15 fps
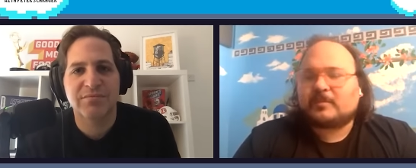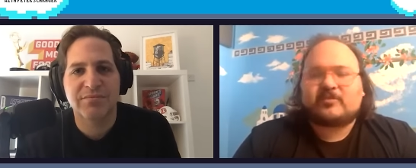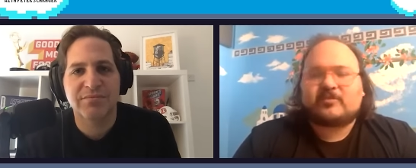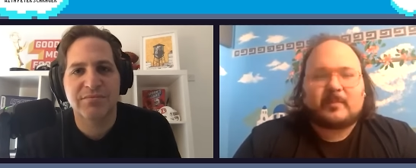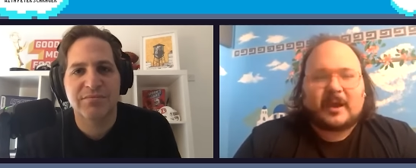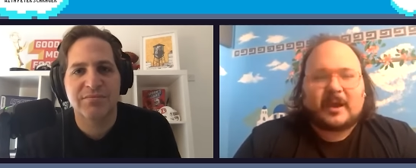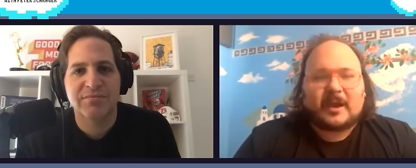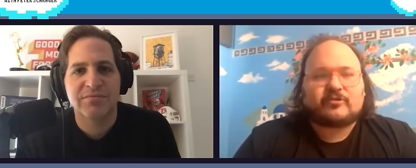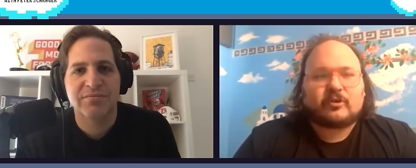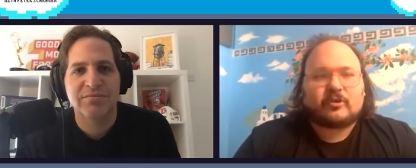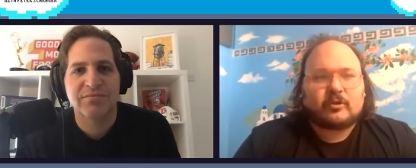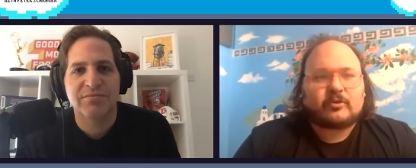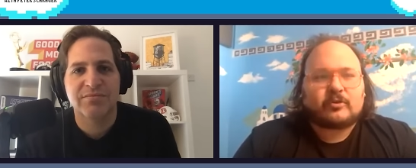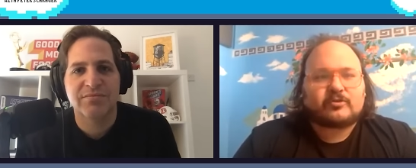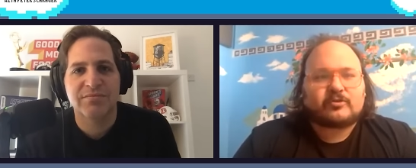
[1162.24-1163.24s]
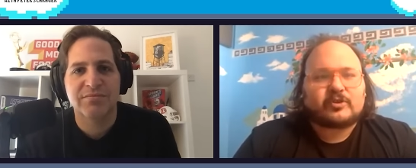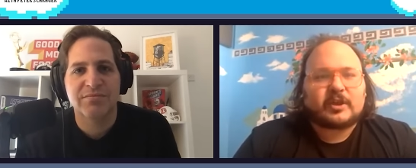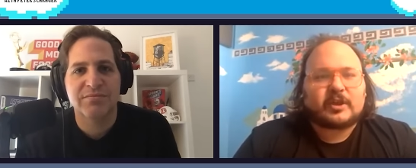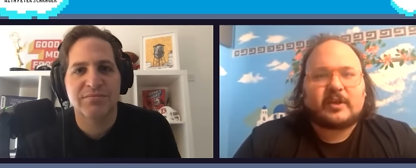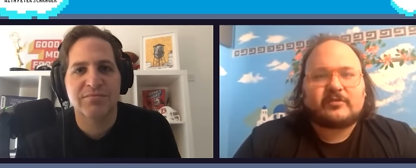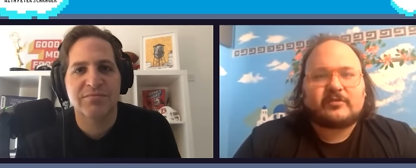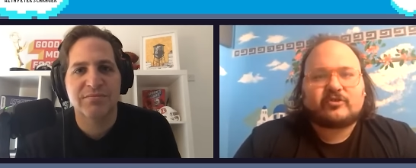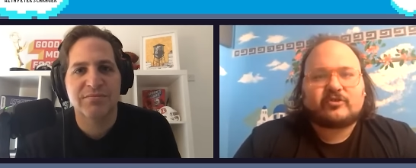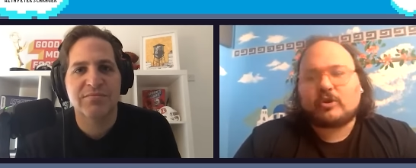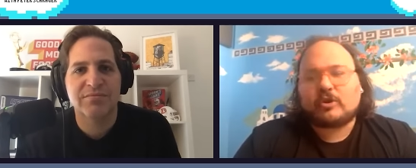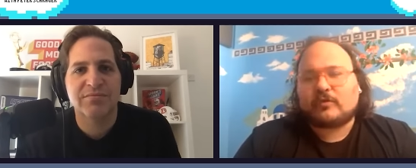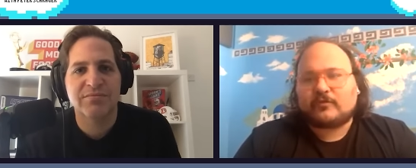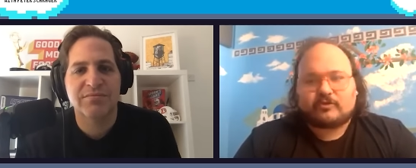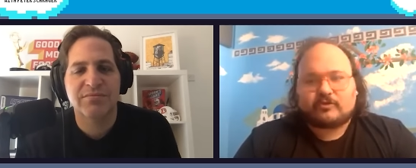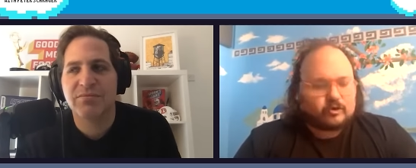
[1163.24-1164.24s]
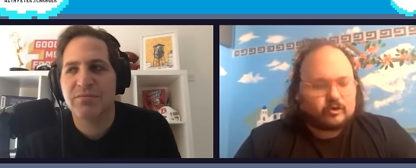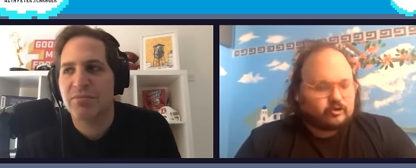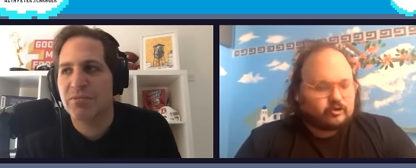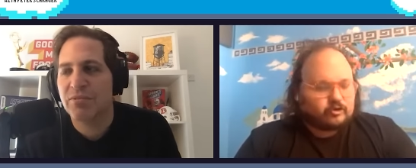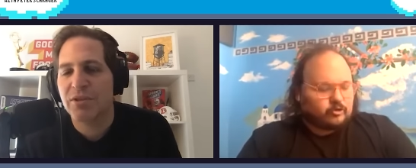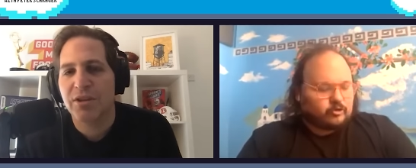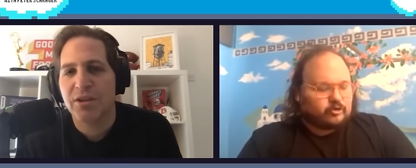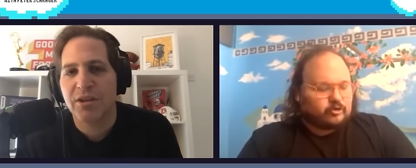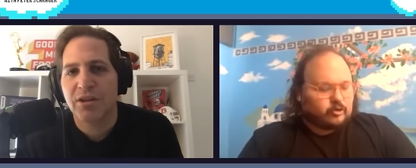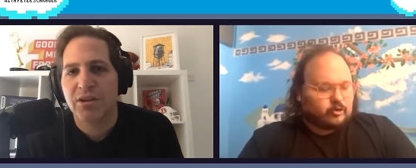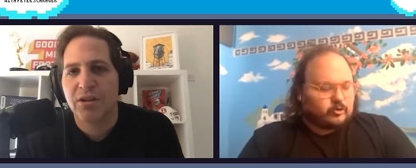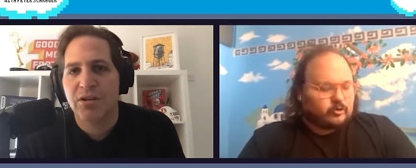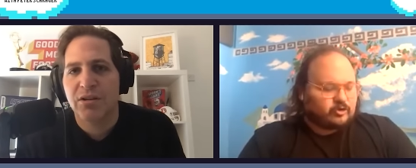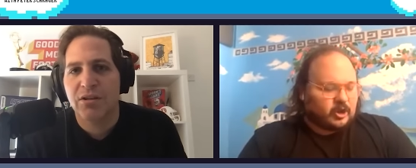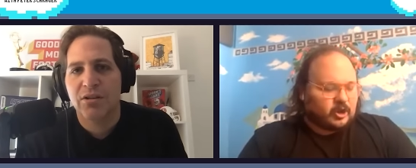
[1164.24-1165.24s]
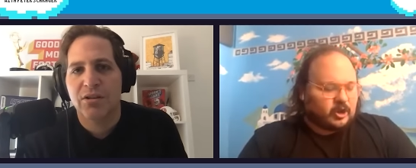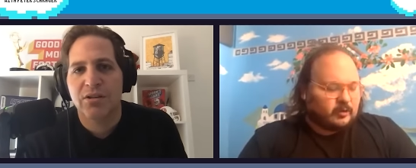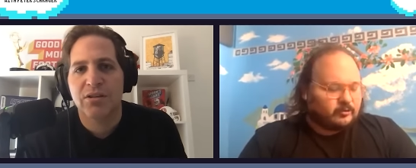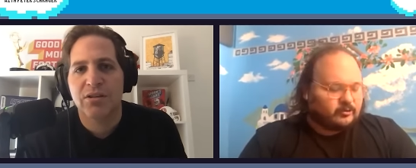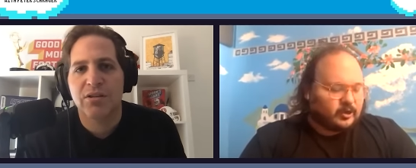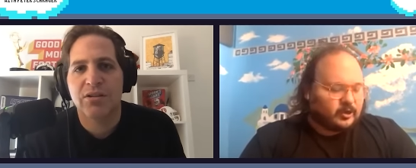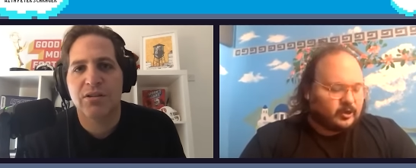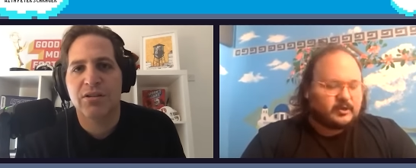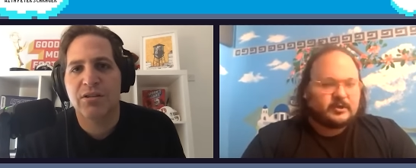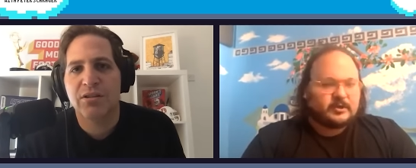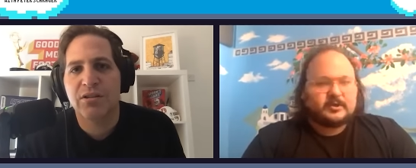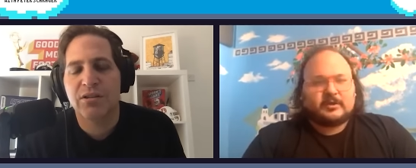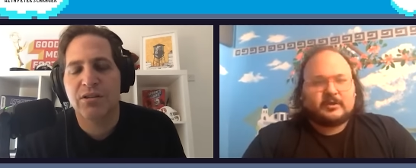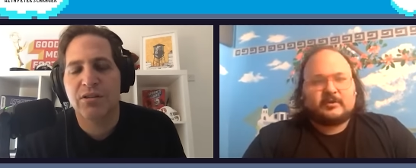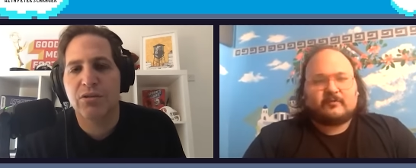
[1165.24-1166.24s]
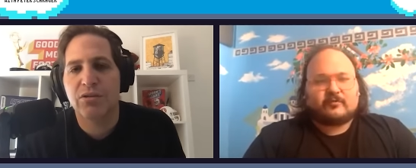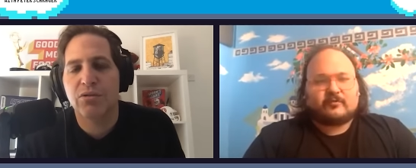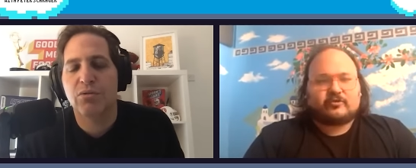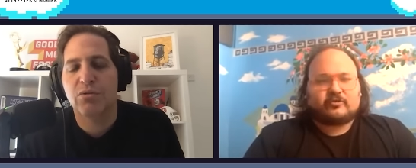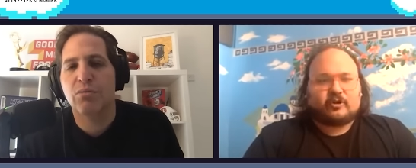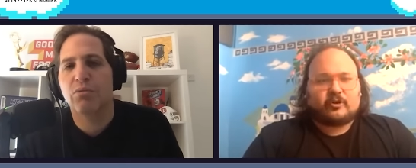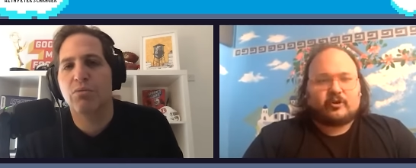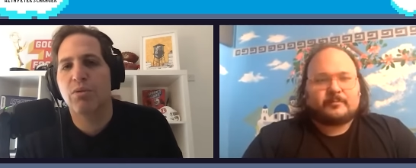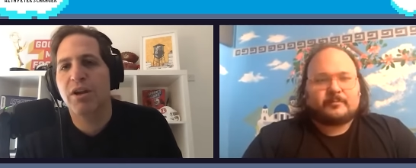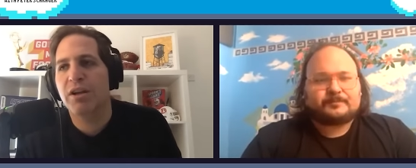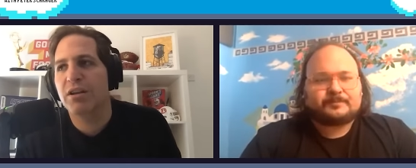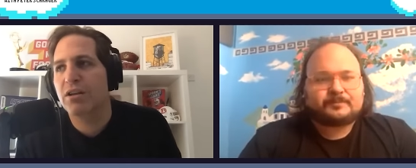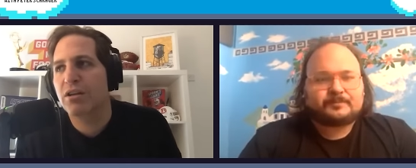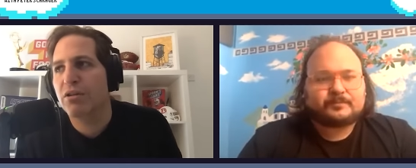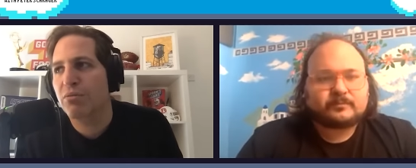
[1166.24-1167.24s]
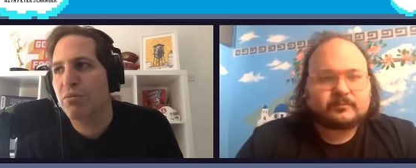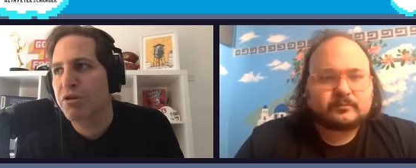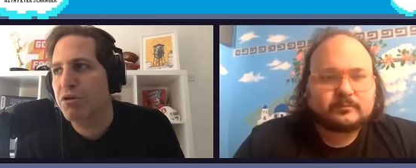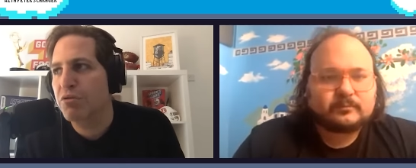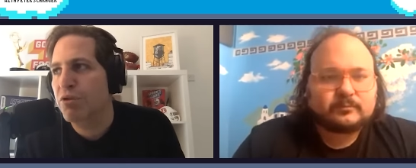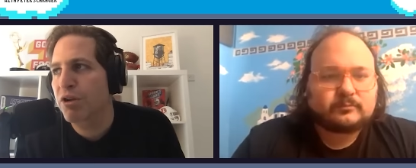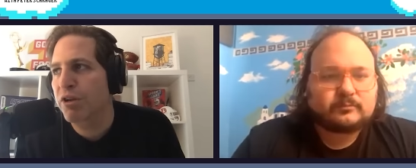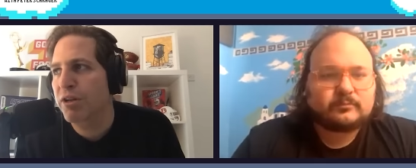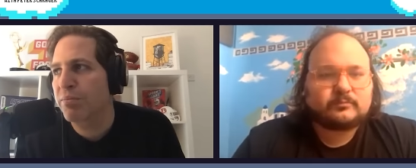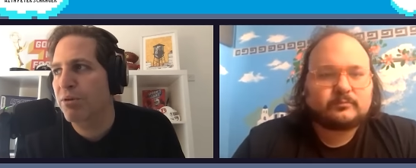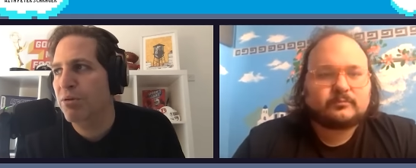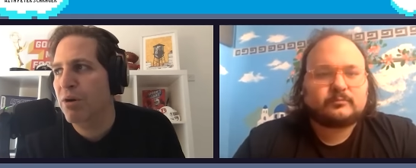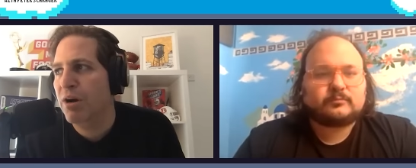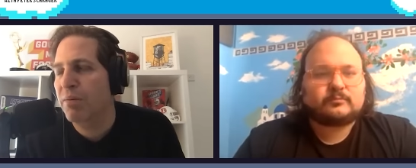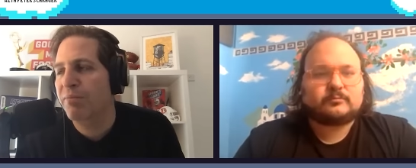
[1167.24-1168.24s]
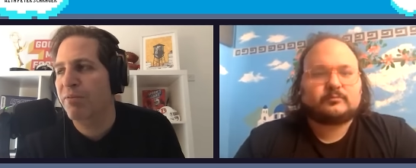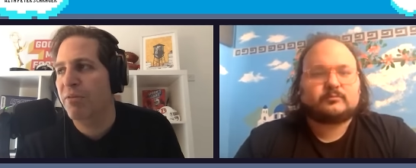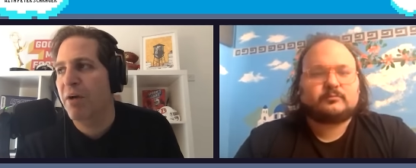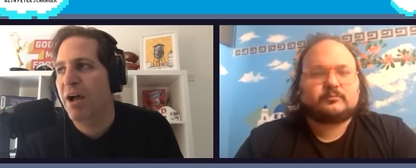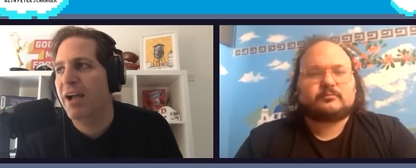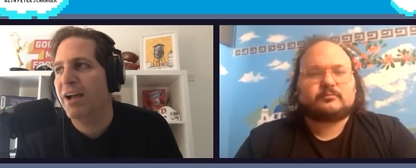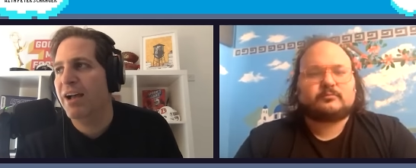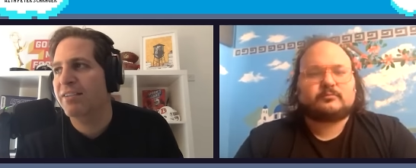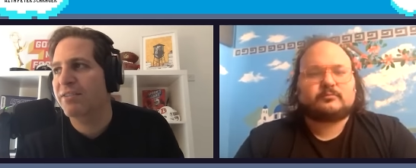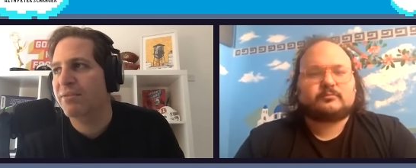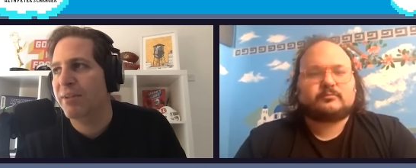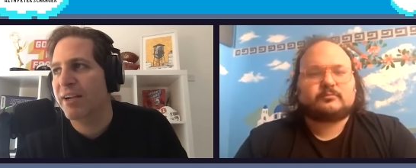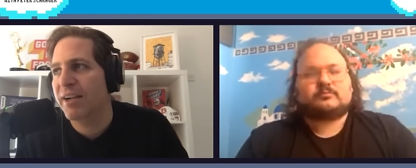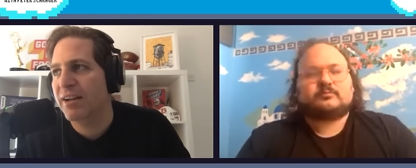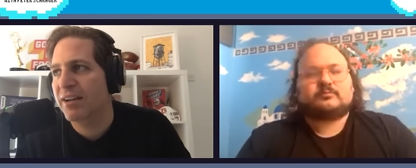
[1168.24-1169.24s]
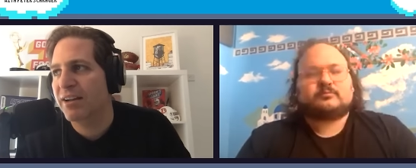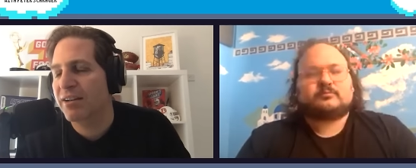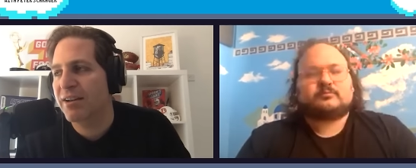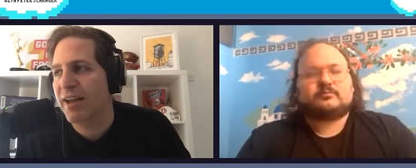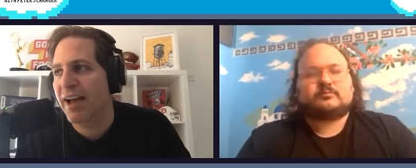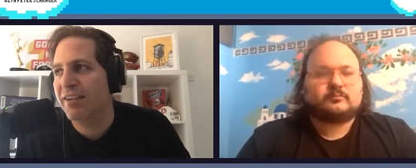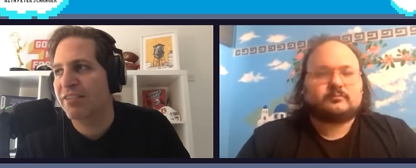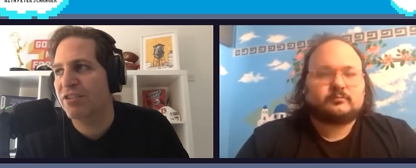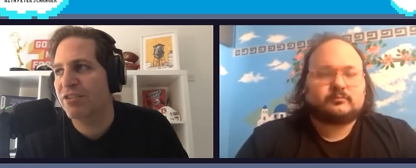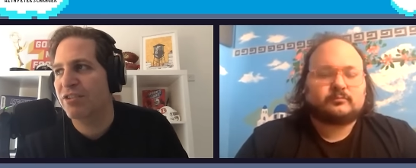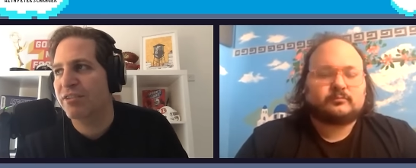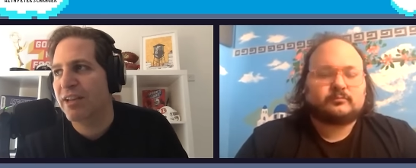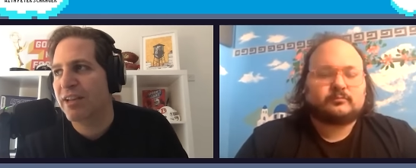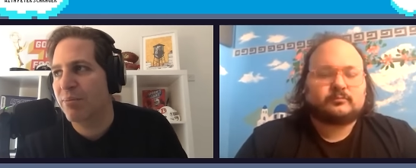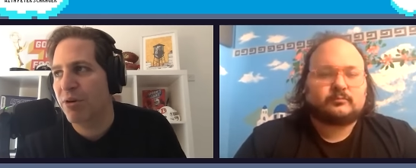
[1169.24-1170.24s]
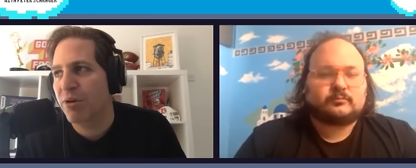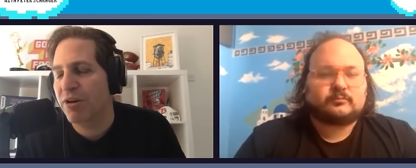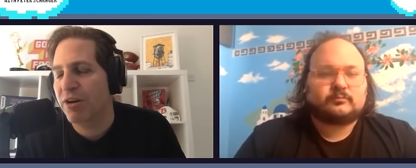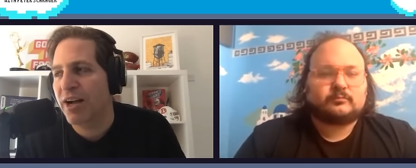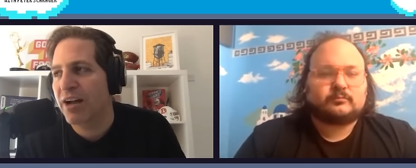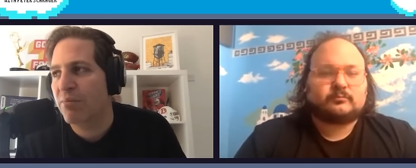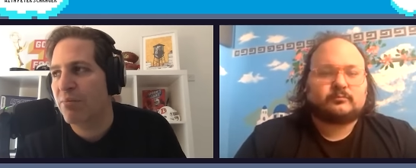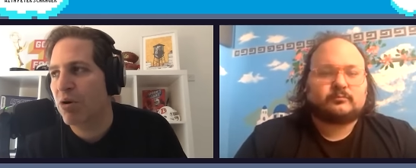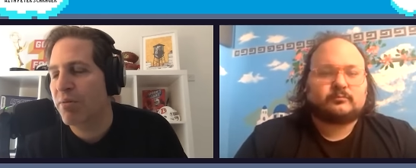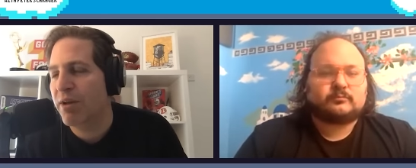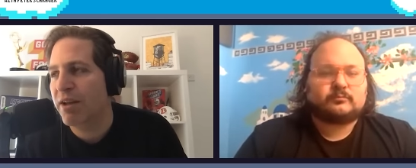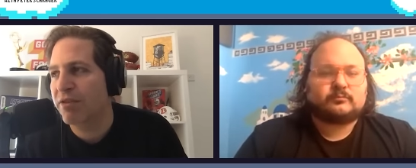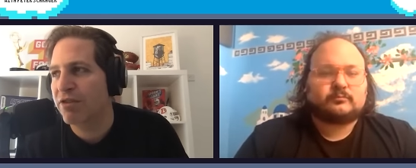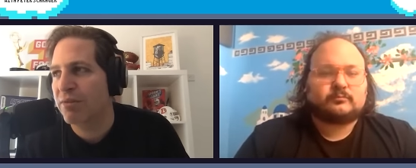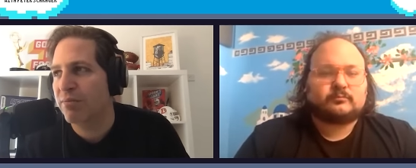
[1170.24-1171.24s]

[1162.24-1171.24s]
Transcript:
Speaker 1: especially my circle, those are the guys. Soder for sure. Soder and Shane, I would say, for sure.
Speaker 2: When you really blew up, from my eyes, from a national standpoint, or got more mainstream,